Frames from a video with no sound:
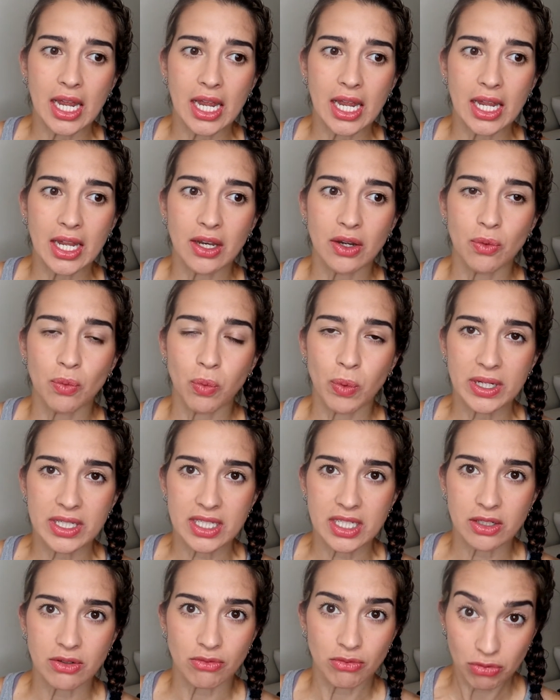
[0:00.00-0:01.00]
it
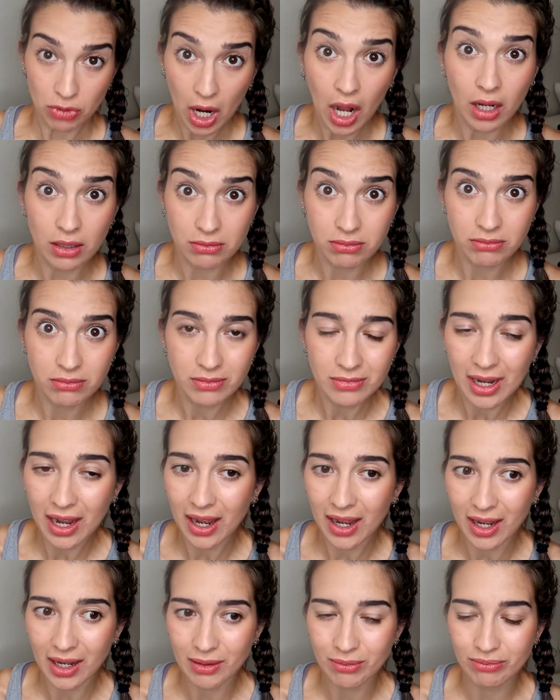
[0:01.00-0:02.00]
wasn't wrong.
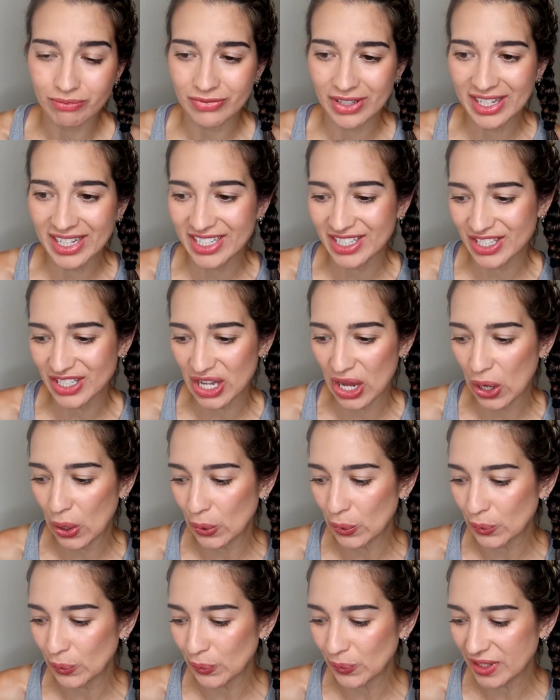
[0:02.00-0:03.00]

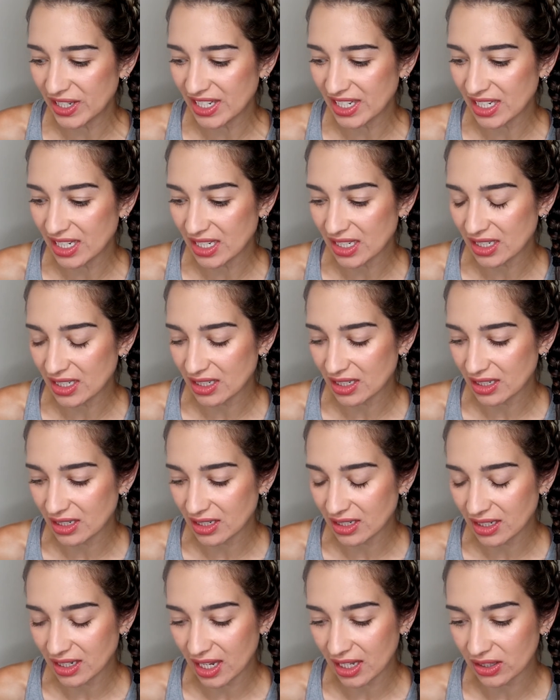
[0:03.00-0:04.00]
So we
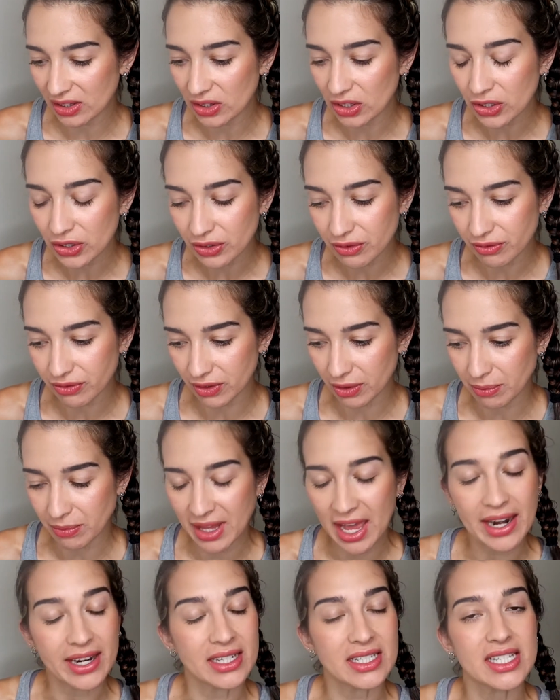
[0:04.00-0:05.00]
can learn from
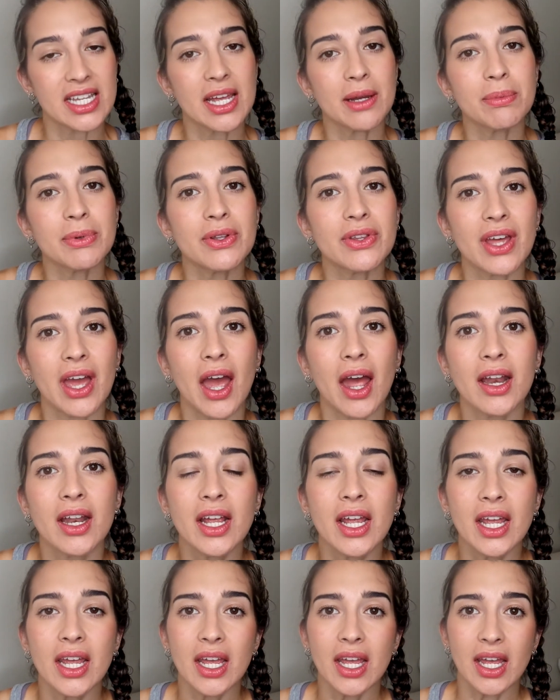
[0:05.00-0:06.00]
that example that
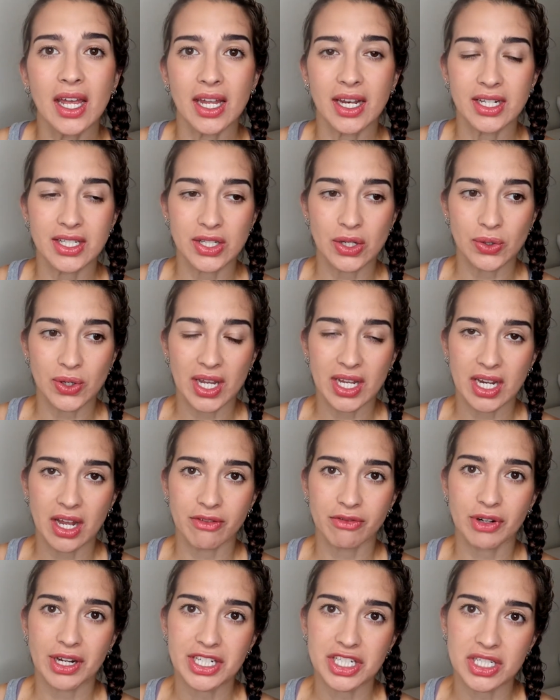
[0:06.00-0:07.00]
it is okay to
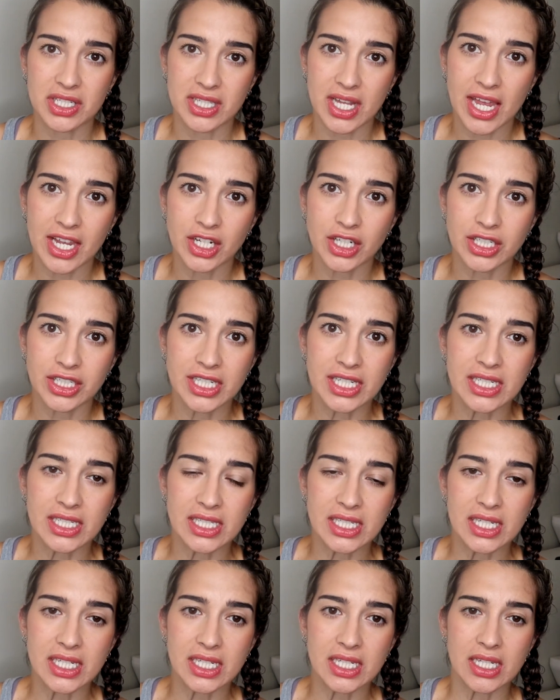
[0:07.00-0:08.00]
have righteous anger. He
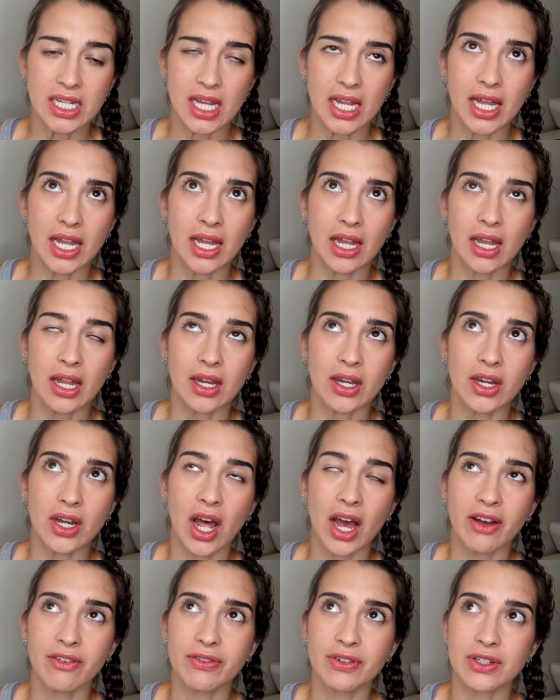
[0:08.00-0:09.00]
did it
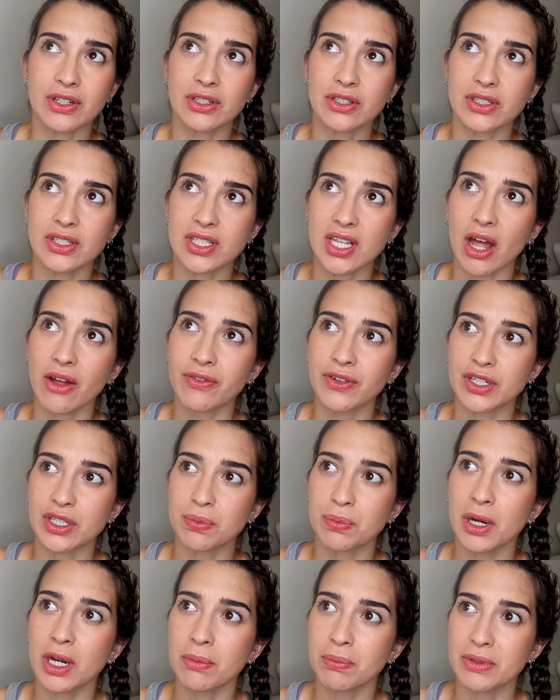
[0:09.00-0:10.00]
not for
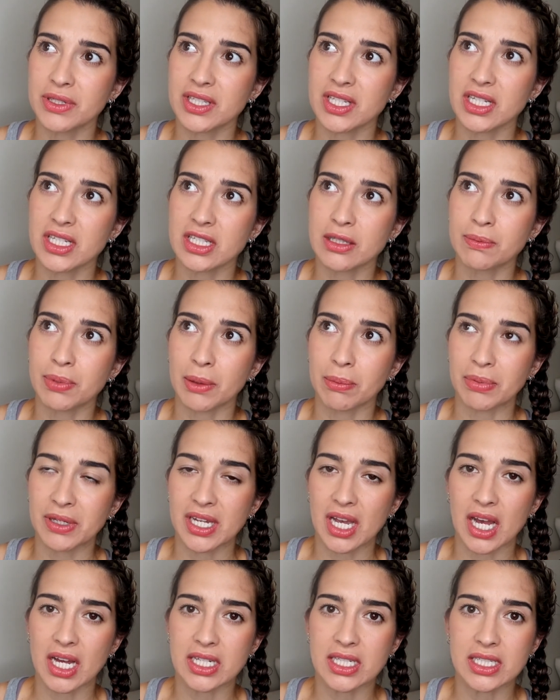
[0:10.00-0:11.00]
selfish purposes, but
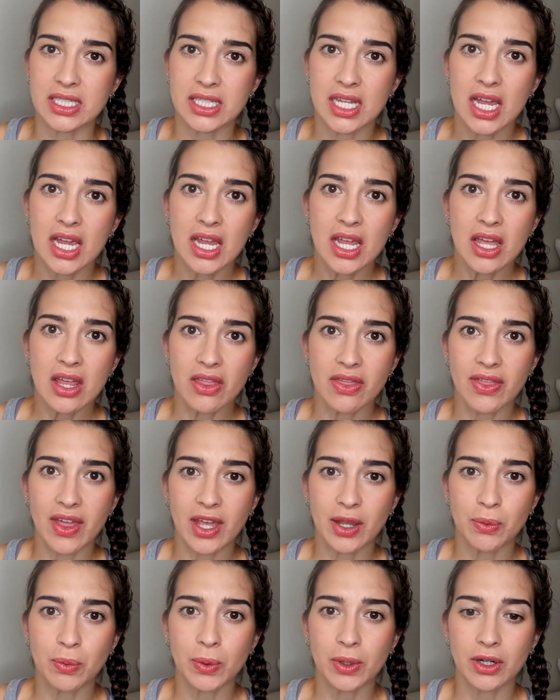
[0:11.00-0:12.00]
because
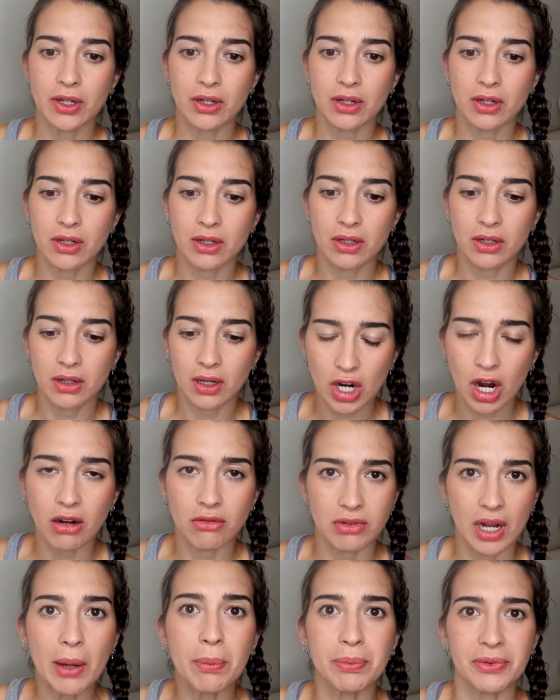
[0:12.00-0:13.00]
they were
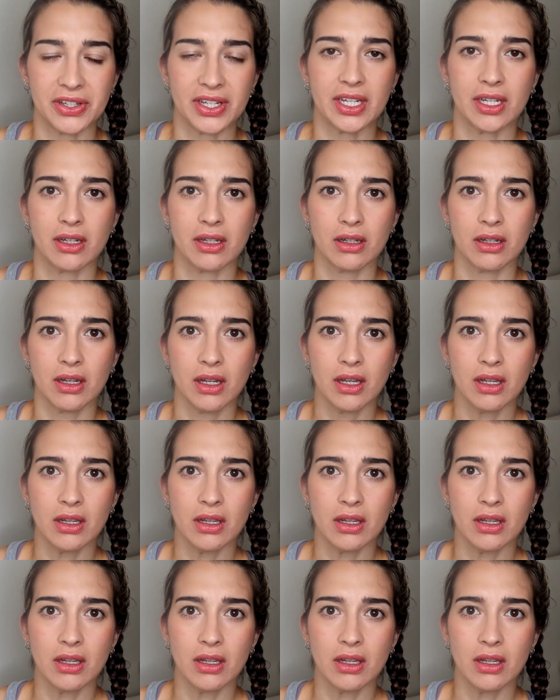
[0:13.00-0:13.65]
corrupting